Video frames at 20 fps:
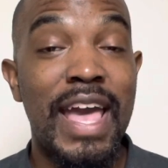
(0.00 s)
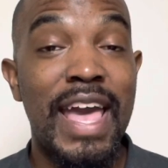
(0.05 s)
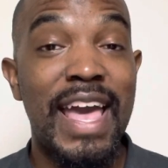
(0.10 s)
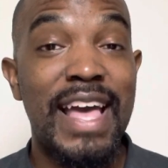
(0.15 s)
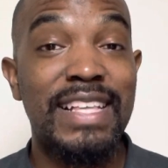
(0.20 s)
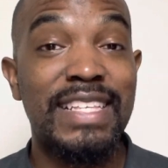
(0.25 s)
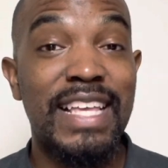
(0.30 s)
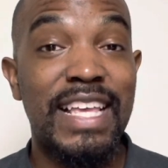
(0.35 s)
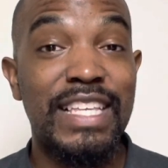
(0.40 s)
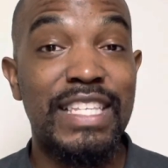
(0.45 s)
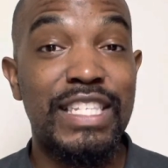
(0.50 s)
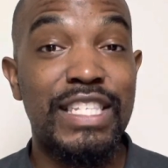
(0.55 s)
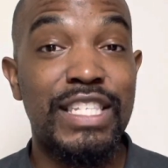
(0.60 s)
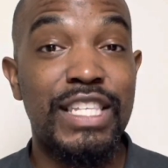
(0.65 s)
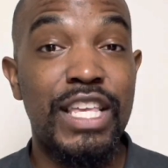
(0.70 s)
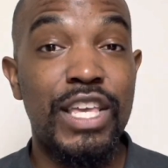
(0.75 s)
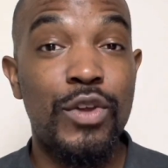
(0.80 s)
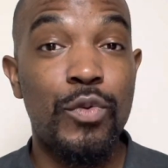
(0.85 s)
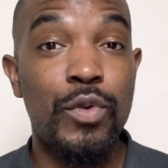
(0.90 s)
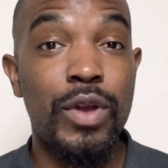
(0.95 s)
has a
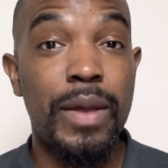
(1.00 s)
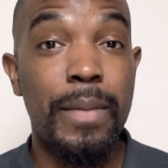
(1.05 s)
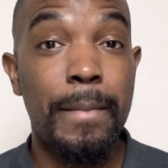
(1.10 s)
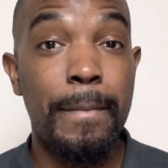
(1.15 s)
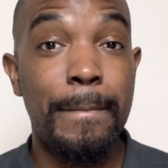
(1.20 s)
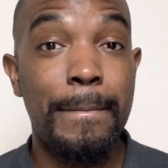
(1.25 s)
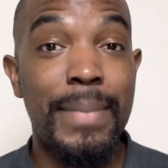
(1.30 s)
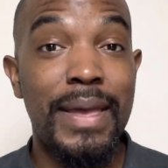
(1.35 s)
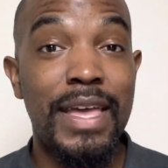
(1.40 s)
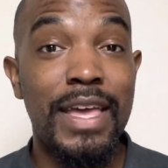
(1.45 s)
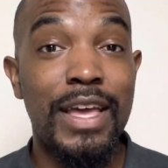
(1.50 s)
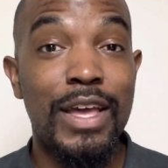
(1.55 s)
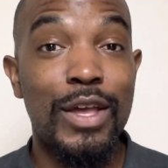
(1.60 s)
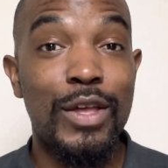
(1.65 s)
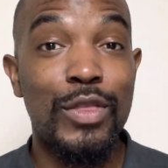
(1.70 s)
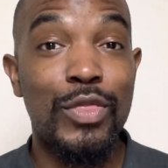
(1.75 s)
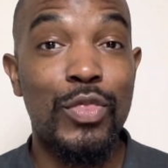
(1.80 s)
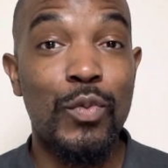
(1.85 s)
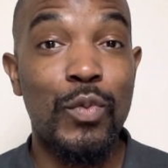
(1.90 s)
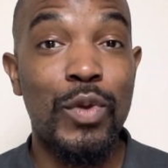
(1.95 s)
secret Big
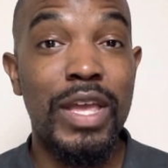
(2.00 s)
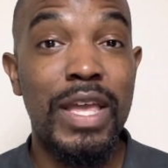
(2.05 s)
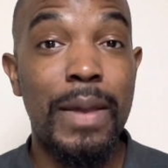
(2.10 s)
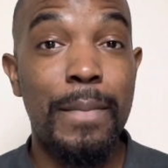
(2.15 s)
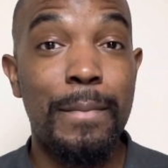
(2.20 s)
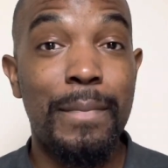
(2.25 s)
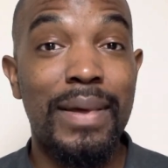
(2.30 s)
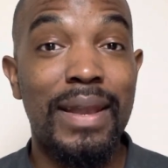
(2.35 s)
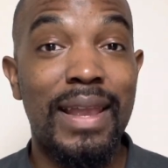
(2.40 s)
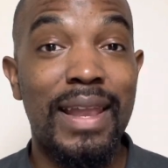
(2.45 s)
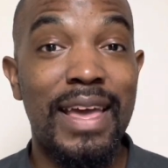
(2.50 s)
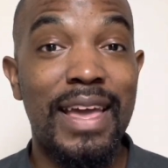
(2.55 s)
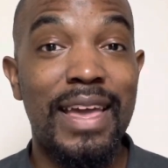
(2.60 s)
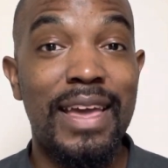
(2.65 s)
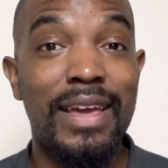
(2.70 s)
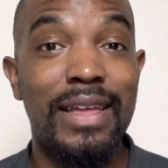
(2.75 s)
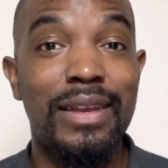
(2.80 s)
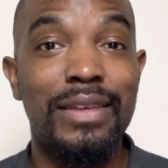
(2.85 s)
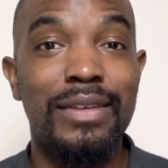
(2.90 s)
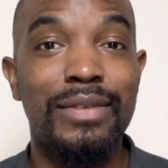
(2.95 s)
Three
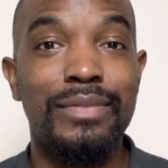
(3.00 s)
plan.